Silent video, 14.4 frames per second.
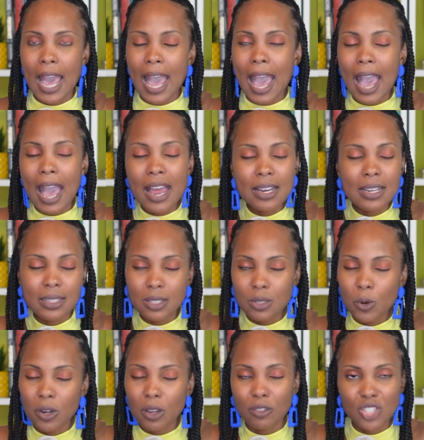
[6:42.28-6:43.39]
any
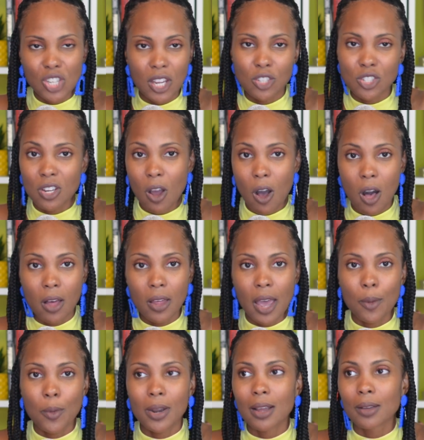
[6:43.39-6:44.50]
sort of change at all, I
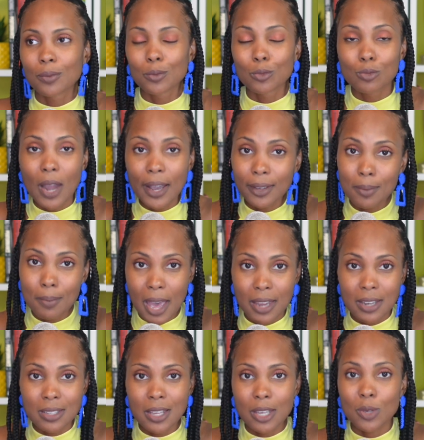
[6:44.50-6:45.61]
want to
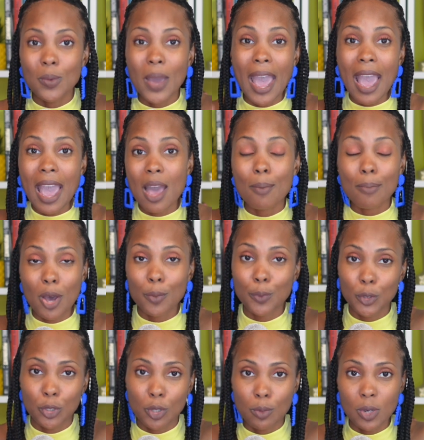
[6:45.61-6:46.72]
recommend that you amp up
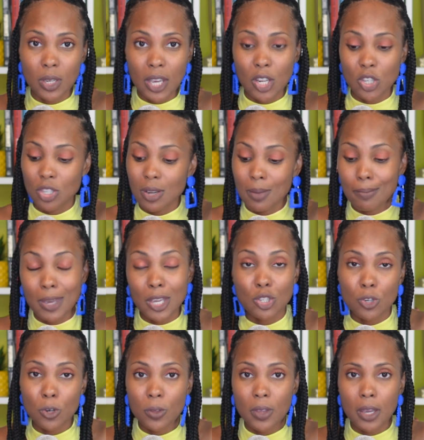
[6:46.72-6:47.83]
your communication and make
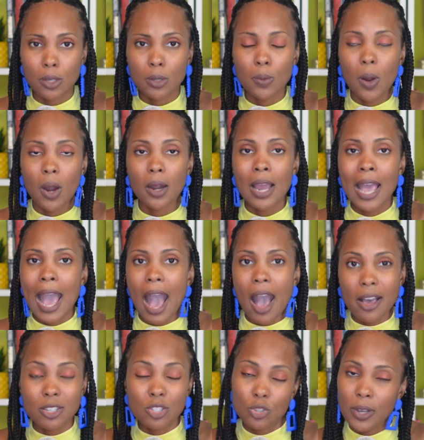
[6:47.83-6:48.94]
sure that you are
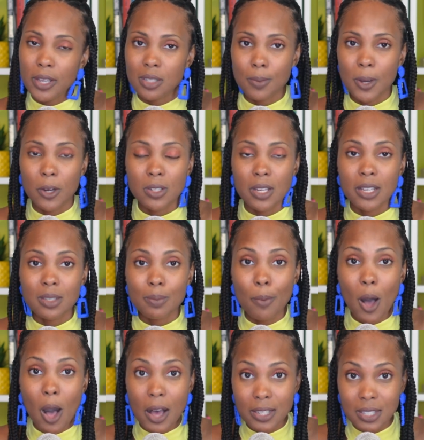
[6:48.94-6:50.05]
as transparent as
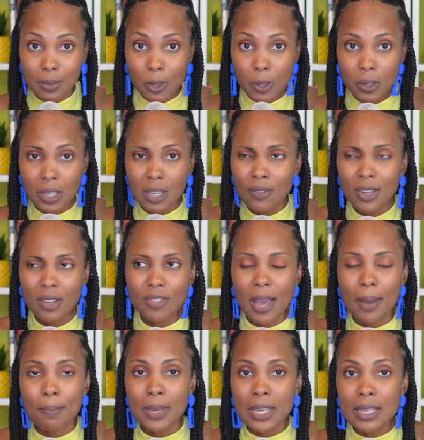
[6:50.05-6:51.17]
possible, even if
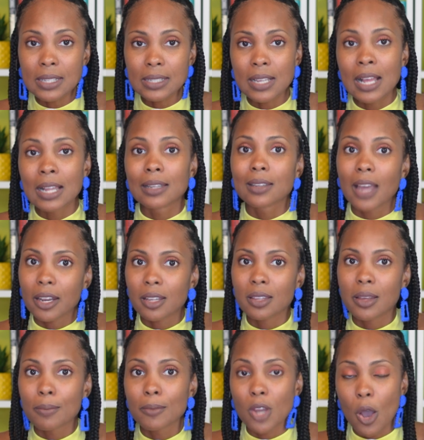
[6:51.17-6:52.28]
that means letting
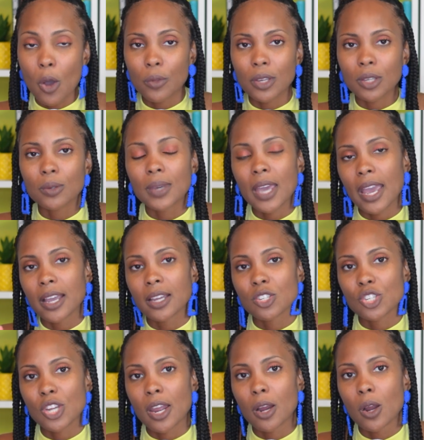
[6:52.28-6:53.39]
them know that you can't
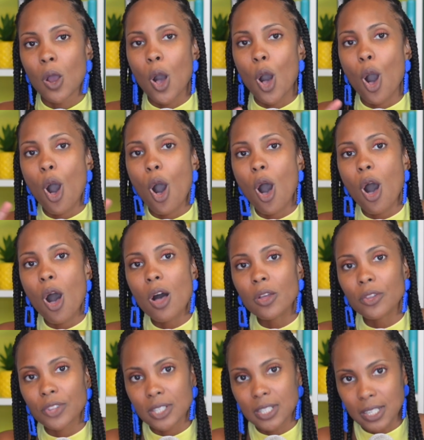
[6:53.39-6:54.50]
share all
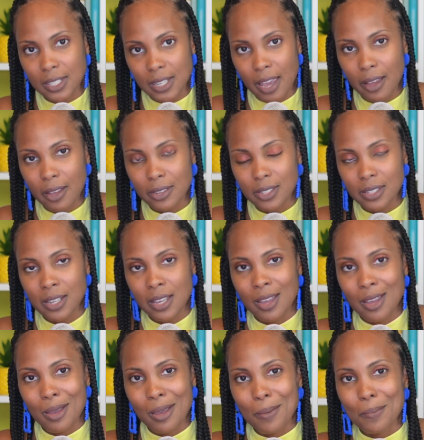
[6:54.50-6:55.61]
the details,
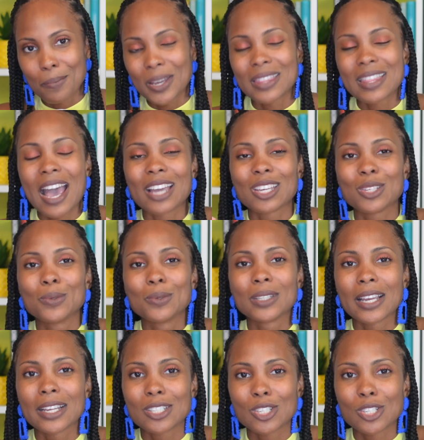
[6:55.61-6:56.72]
but that you would
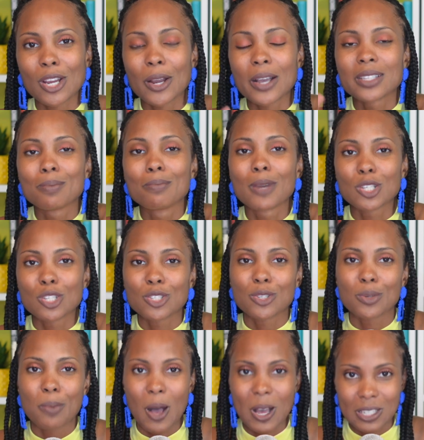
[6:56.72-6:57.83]
like to share as much as
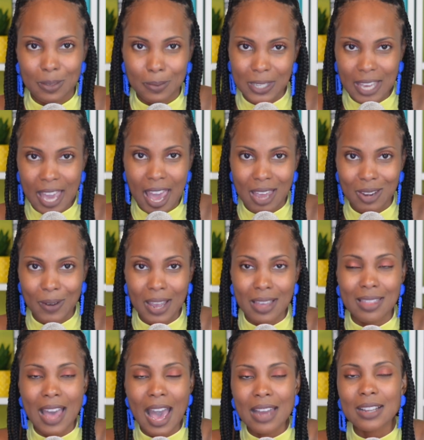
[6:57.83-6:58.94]
you possibly can, right?
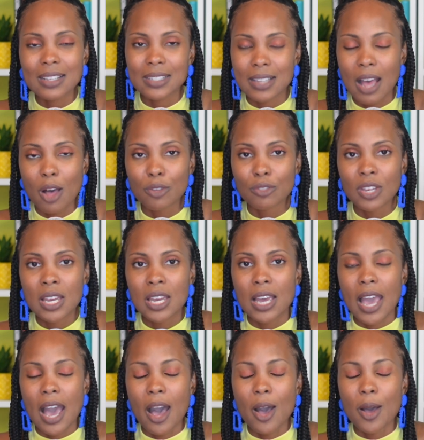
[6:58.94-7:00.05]
That in itself
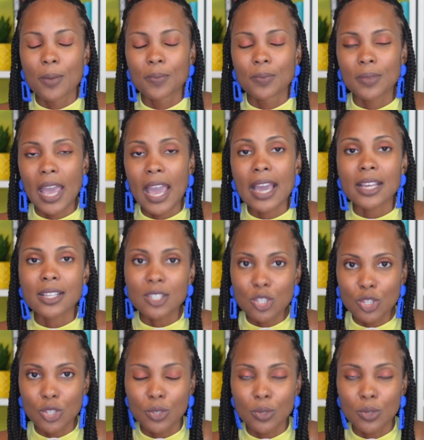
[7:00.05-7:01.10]
aids to